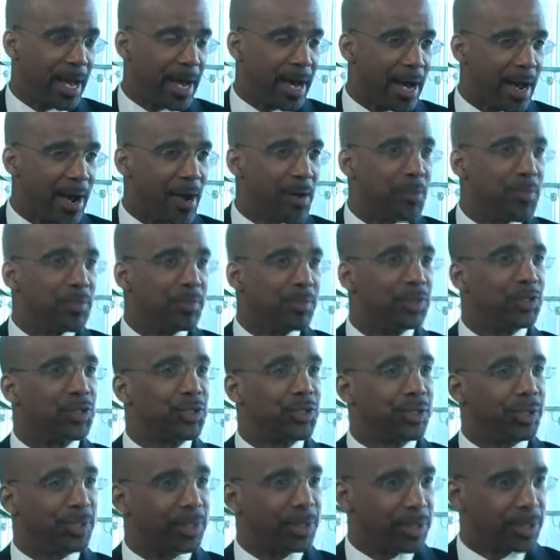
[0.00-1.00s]
Our
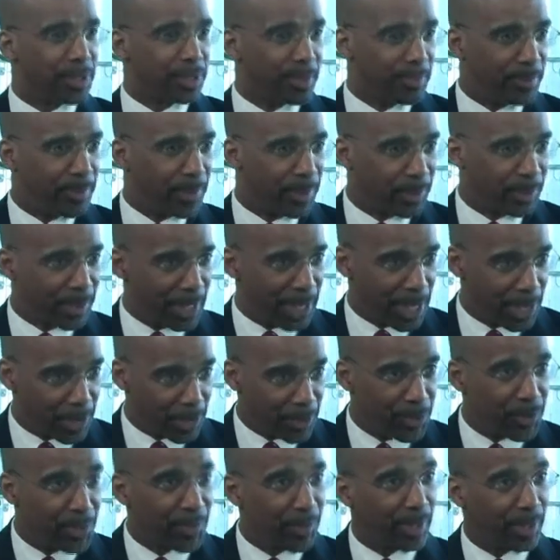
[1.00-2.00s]
mission is to build
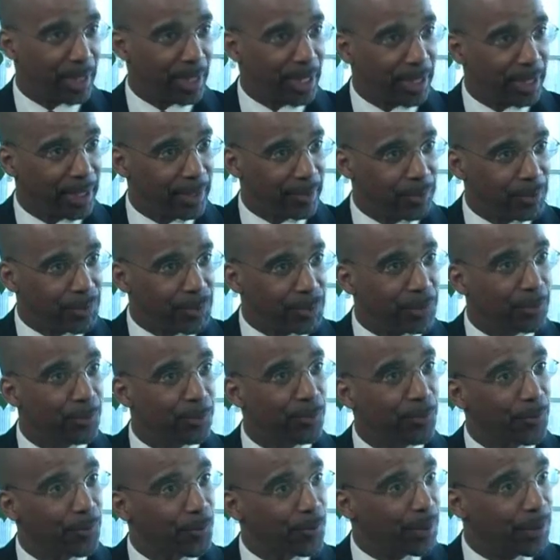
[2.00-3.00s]
healthier lives
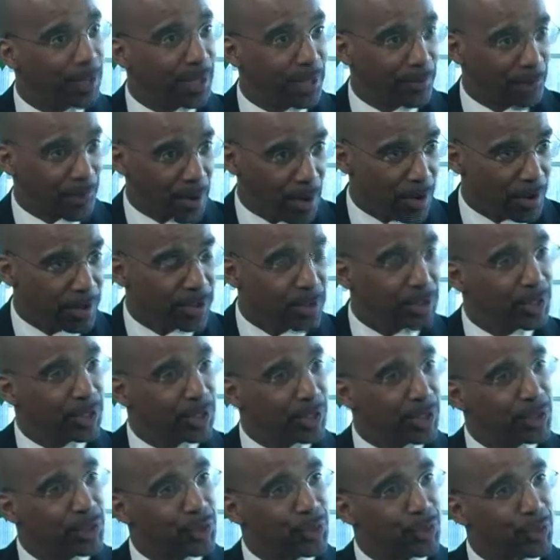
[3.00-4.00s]
free of heart
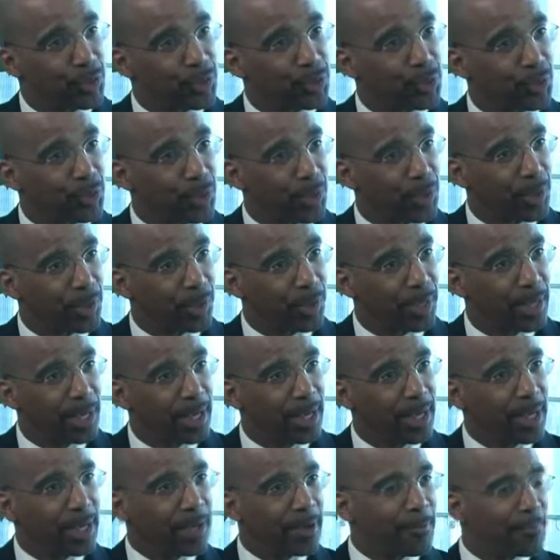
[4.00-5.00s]
disease and stroke.
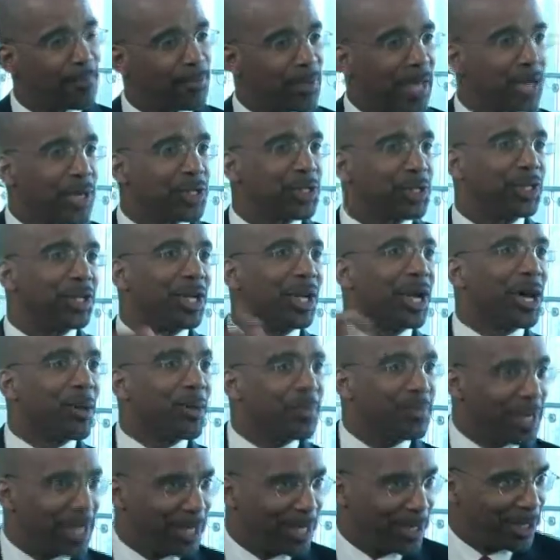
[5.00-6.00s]
That is an
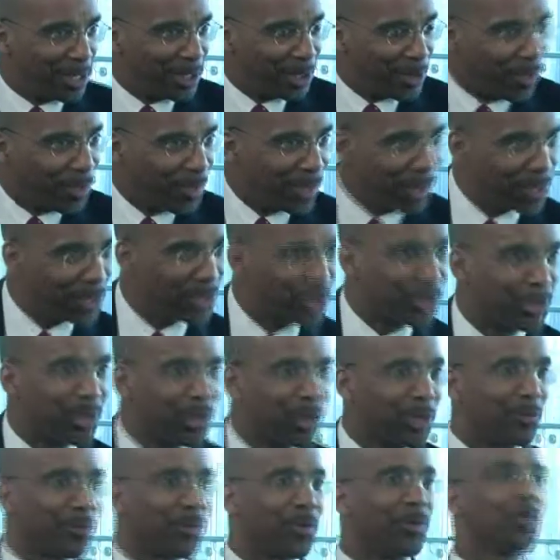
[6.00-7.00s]
updated iteration
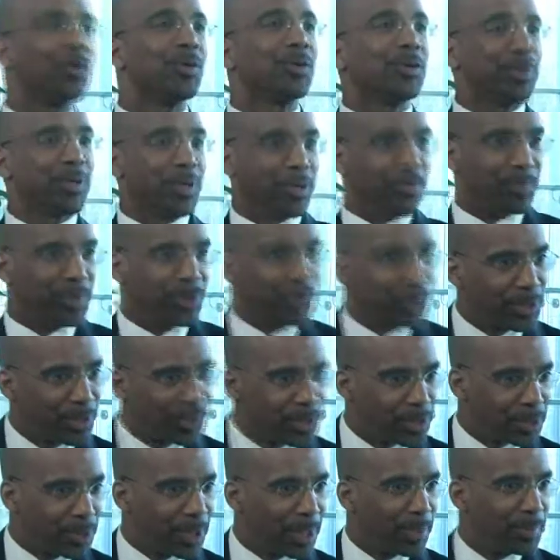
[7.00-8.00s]
of earlier mission
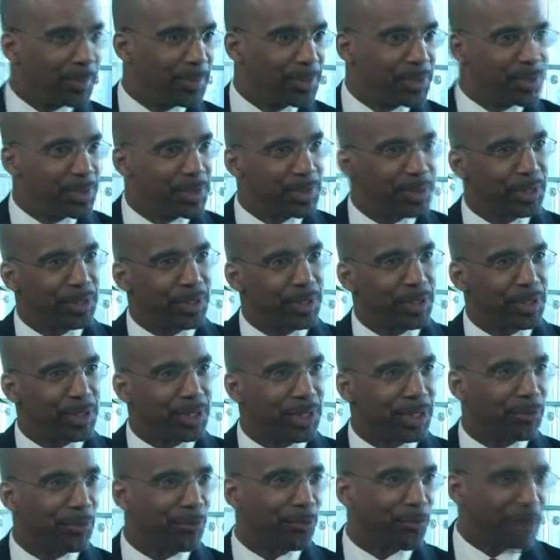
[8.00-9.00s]
statements that
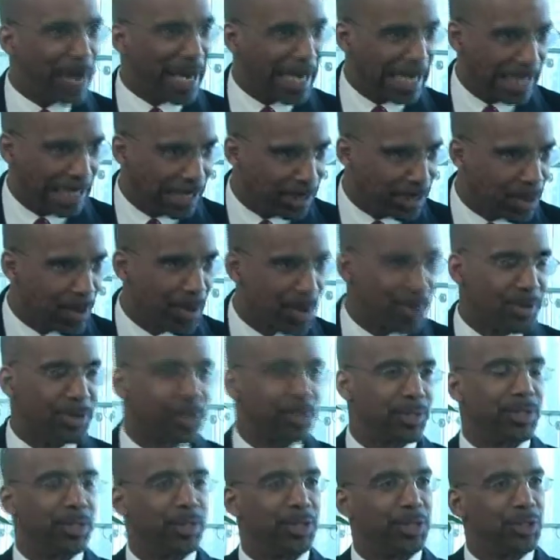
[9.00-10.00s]
said fighting heart
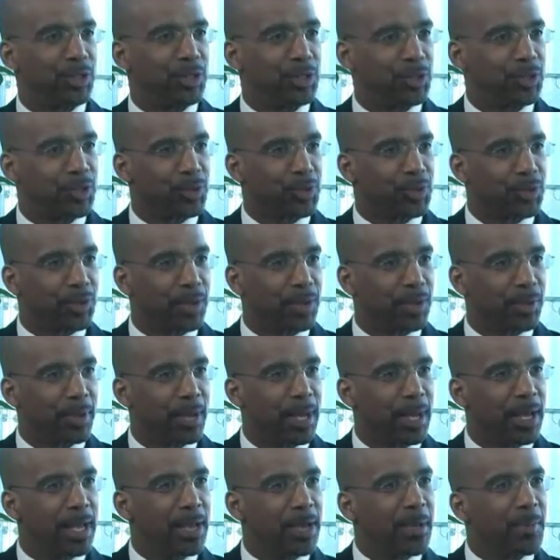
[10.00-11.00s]
disease and stroke.
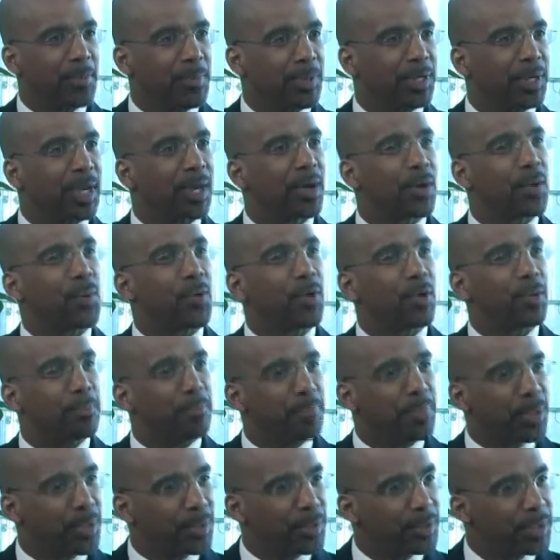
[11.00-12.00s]
But now we're
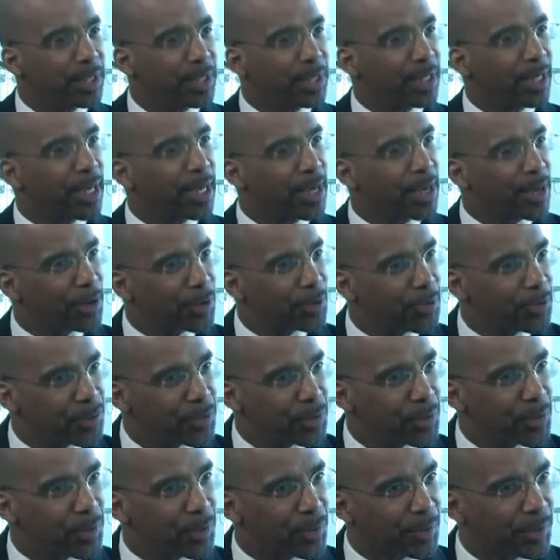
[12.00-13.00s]
building
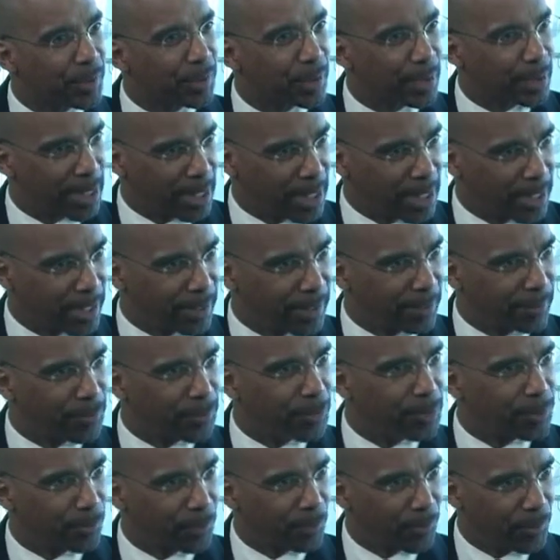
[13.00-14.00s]
healthier
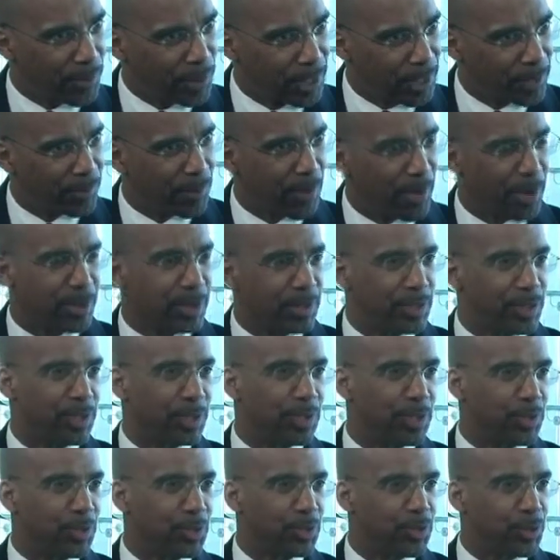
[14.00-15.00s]
lives free of heart
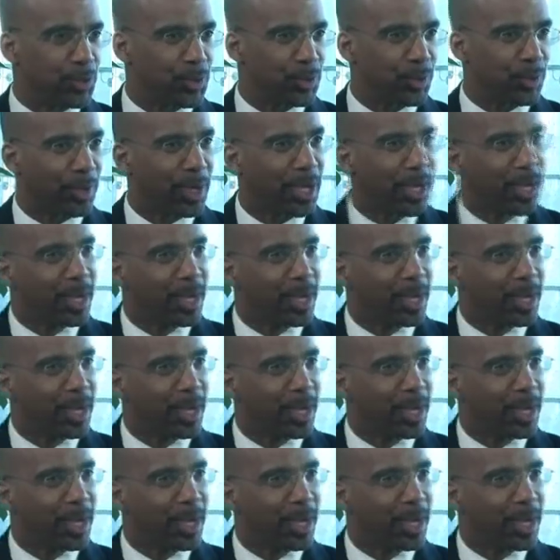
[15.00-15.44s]
disease and stroke.